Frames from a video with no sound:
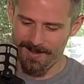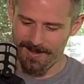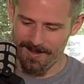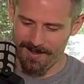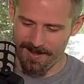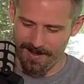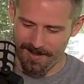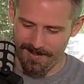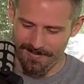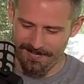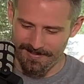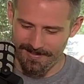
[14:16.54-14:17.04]

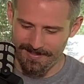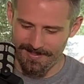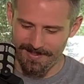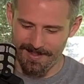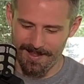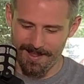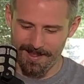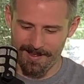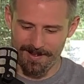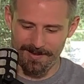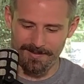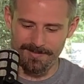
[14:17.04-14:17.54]
uh,
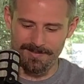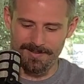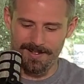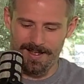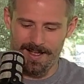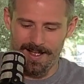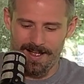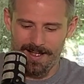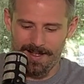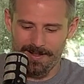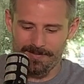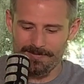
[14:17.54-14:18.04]

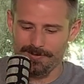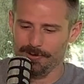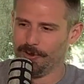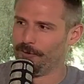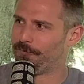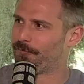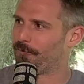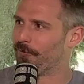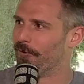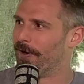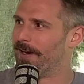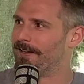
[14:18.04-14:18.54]
uh, Lou
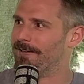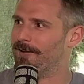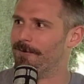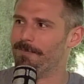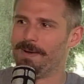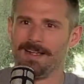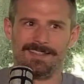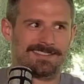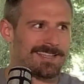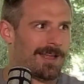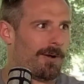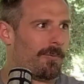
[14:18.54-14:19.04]
Ferrigno
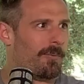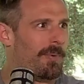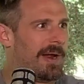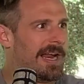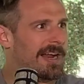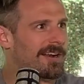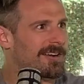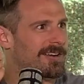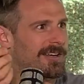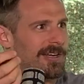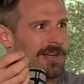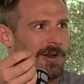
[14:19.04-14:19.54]
makes that
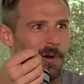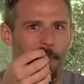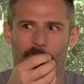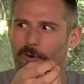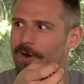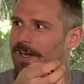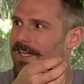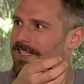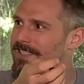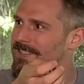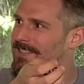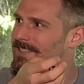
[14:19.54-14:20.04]
weird
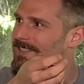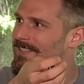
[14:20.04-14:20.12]
noise.